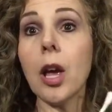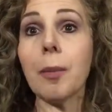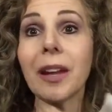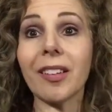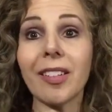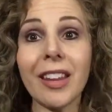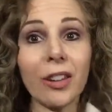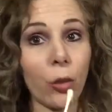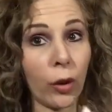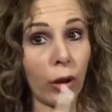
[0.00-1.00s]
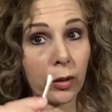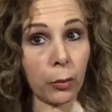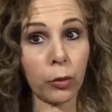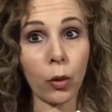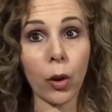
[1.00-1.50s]
because this oil is
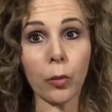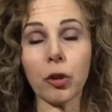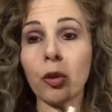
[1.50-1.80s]
absorbed.